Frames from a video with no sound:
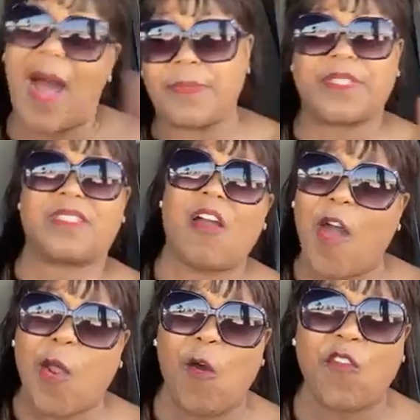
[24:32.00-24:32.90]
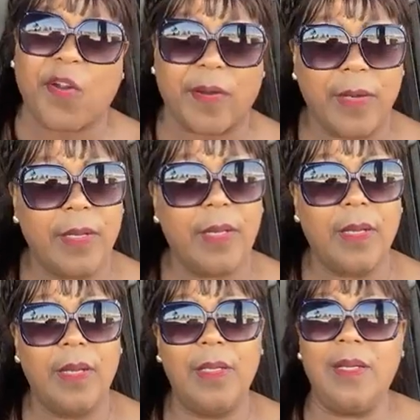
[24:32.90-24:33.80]
pop, start over.
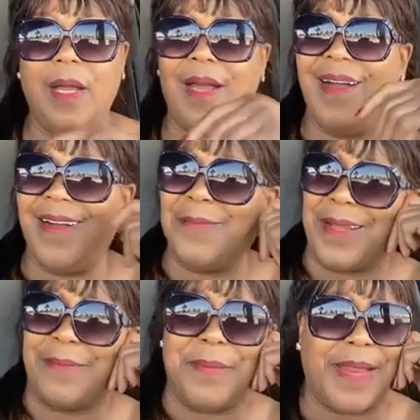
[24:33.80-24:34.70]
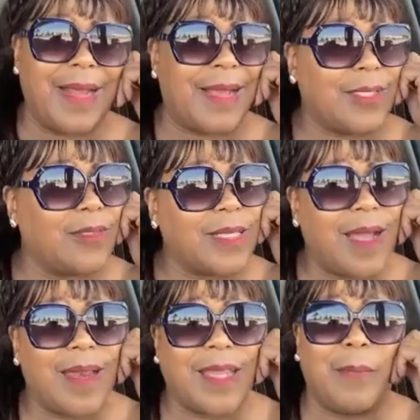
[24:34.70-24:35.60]
Like, man, I got so
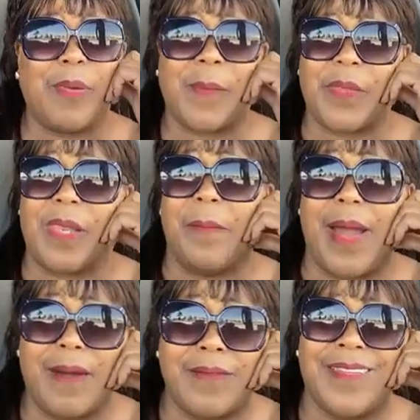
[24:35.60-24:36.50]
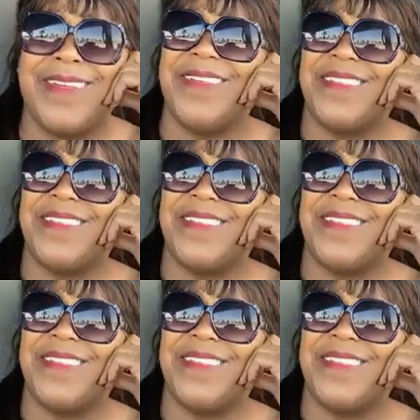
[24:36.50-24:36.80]
tired of getting popped in the mouth.